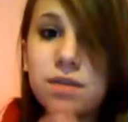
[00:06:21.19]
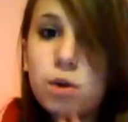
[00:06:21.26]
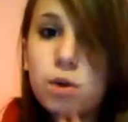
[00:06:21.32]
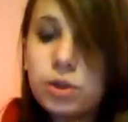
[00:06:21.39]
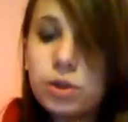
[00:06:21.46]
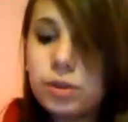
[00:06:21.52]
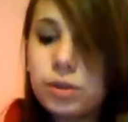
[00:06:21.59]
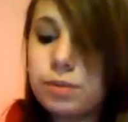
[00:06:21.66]
Of
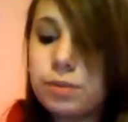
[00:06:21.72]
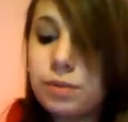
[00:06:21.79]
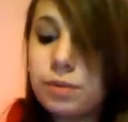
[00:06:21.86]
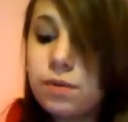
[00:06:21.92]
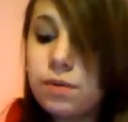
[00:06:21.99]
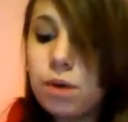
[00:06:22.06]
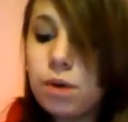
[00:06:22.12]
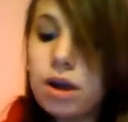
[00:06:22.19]
course, this was
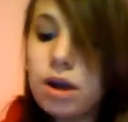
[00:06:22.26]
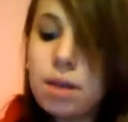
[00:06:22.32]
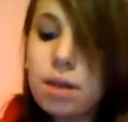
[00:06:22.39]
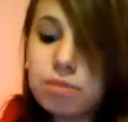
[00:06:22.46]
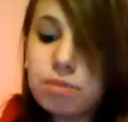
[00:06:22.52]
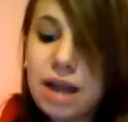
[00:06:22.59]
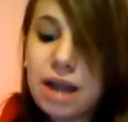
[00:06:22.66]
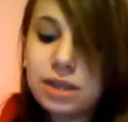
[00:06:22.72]
before
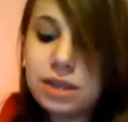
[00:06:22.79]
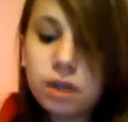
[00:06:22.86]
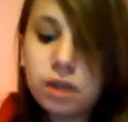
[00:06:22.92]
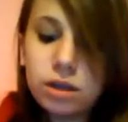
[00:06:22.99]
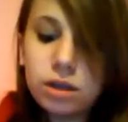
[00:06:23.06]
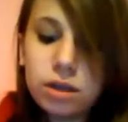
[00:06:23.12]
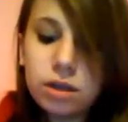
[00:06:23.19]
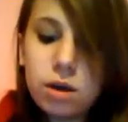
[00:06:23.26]
Bratz
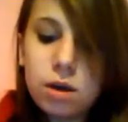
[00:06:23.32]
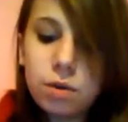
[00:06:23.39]
dolls.